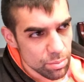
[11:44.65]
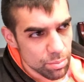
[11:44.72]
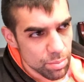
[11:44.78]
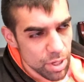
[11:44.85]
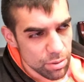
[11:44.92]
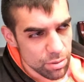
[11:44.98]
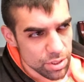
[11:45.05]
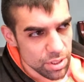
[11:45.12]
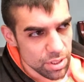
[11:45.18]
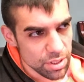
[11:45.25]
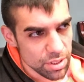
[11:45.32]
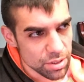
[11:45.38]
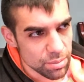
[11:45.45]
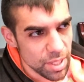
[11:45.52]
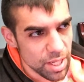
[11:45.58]
posting
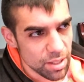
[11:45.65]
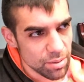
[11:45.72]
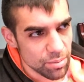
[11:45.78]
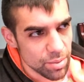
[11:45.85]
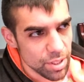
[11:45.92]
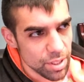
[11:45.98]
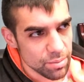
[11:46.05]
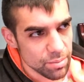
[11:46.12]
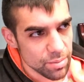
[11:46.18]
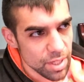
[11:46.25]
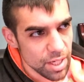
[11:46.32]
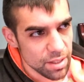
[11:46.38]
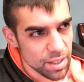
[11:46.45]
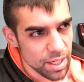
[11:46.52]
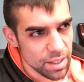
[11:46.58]
is bad, but
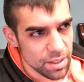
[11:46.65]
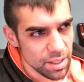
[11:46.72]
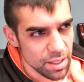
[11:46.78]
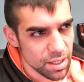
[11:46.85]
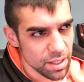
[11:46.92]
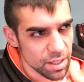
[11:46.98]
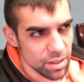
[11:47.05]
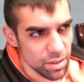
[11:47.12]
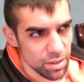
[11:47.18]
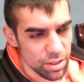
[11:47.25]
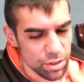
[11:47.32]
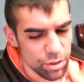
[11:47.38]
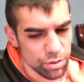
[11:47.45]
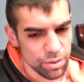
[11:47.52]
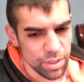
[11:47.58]
I think it can
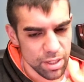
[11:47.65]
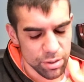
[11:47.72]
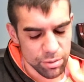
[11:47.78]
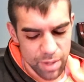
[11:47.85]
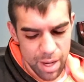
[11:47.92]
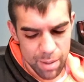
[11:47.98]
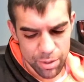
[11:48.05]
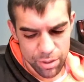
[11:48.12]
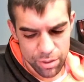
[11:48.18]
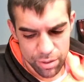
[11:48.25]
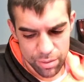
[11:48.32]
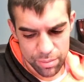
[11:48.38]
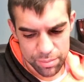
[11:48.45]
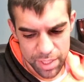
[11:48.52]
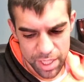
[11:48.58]
lead you down a rabbit
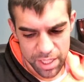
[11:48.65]
hole.